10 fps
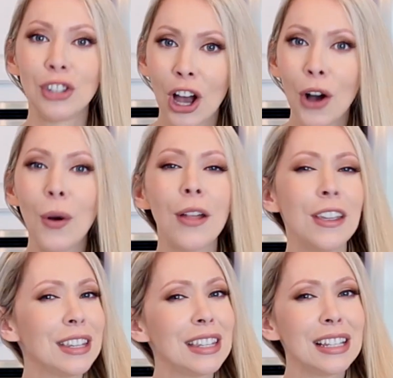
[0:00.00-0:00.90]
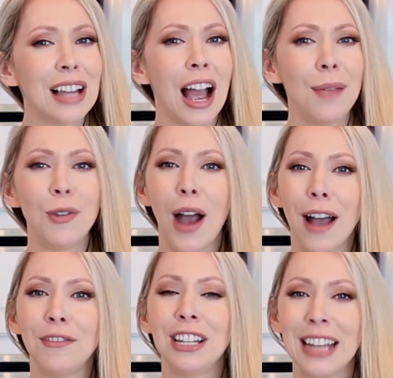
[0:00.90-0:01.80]
So this is the time you
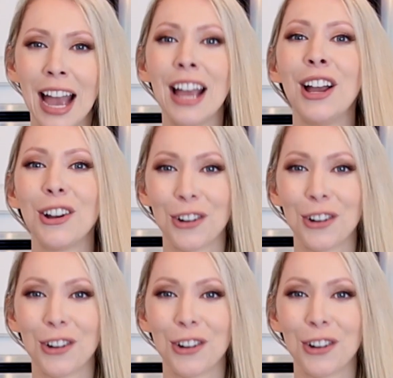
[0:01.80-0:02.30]
have to get